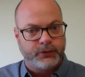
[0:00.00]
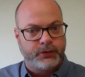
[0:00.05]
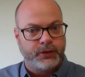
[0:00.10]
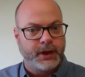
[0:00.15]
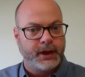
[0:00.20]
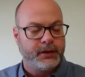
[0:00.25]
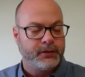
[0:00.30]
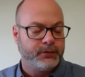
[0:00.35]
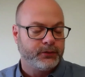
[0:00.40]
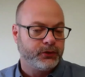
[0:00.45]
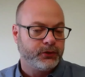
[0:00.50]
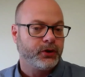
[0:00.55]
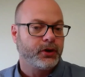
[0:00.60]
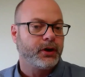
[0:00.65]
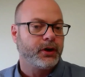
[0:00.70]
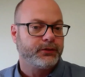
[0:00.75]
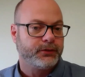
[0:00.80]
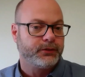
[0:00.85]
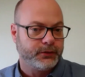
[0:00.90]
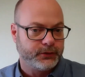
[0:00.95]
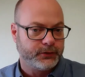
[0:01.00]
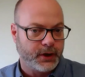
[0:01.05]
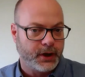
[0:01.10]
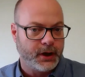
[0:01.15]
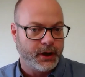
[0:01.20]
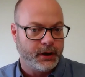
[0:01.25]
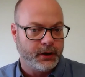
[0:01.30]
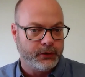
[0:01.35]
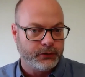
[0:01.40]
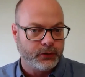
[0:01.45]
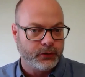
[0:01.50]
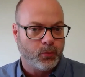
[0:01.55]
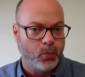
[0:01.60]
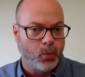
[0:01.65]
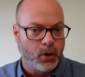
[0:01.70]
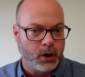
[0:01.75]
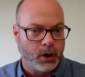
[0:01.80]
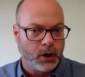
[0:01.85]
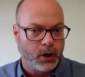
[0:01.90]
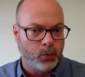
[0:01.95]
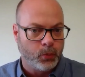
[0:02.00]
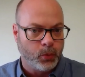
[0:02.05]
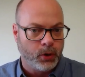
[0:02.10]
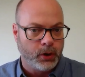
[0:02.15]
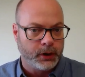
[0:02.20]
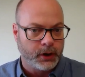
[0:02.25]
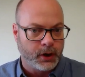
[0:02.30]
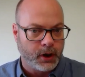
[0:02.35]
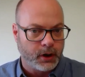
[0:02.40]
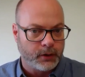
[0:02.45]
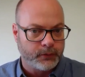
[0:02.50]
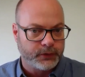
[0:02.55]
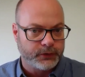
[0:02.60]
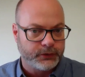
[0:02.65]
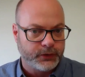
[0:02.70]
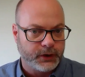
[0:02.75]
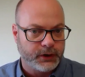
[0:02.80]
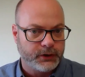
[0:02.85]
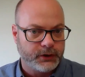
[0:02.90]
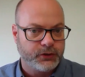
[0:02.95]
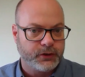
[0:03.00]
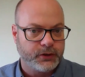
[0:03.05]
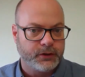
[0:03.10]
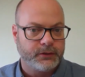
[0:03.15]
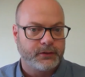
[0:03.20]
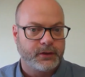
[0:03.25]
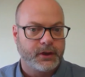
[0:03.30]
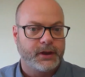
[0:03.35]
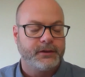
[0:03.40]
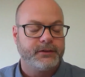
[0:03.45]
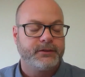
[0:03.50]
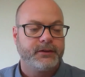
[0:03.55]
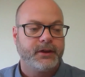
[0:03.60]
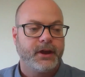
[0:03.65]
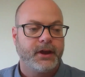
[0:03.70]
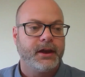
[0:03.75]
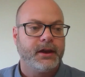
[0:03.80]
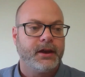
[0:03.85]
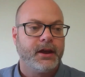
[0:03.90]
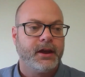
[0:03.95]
they took us aside in some one-on-one conversations and said,